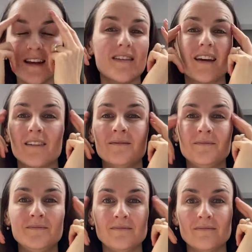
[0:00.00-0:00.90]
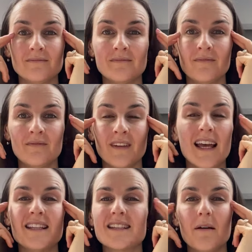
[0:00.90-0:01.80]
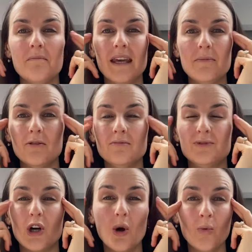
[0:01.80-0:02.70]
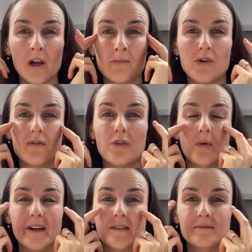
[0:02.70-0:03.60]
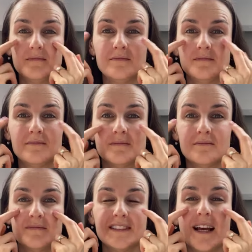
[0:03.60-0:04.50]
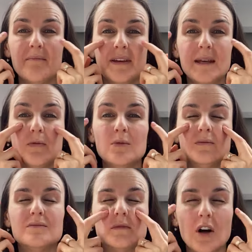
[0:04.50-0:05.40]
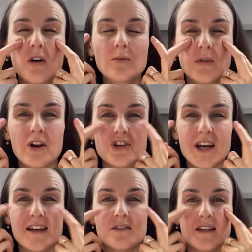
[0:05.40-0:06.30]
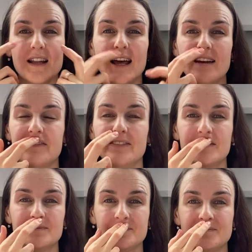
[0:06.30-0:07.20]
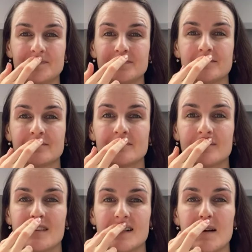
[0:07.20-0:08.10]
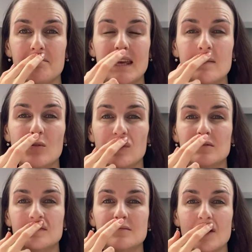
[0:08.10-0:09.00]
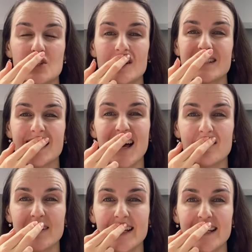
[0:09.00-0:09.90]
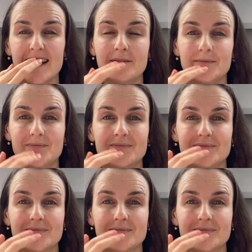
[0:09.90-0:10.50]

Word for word: anything. And some people don't want to move forward. Some people don't want to change their life. Some people just aren't ready yet.